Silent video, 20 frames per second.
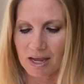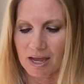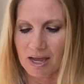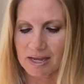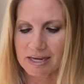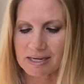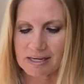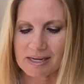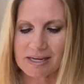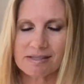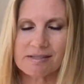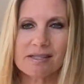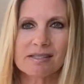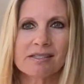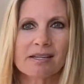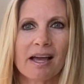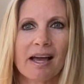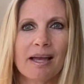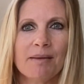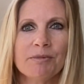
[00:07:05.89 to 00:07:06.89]
it's a
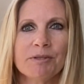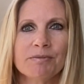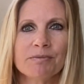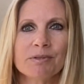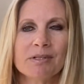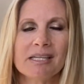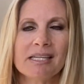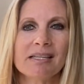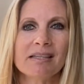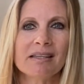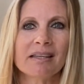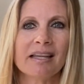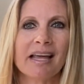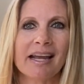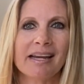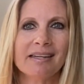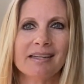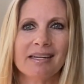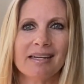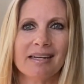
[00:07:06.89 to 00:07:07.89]
time of really
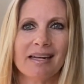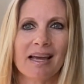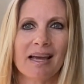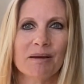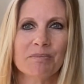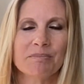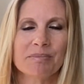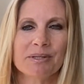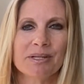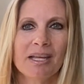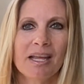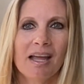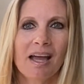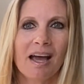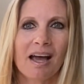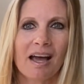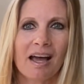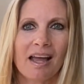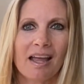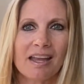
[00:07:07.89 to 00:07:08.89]
lightening up.
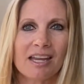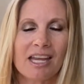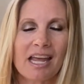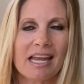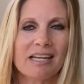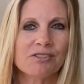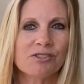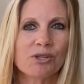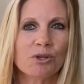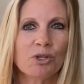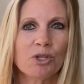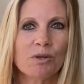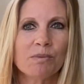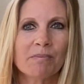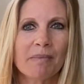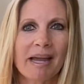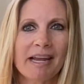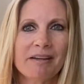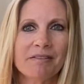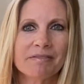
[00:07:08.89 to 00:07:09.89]
And so you
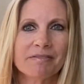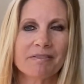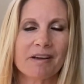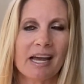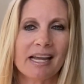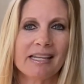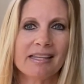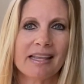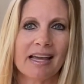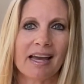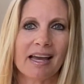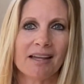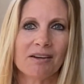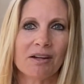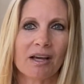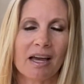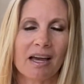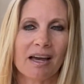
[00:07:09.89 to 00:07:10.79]
might find that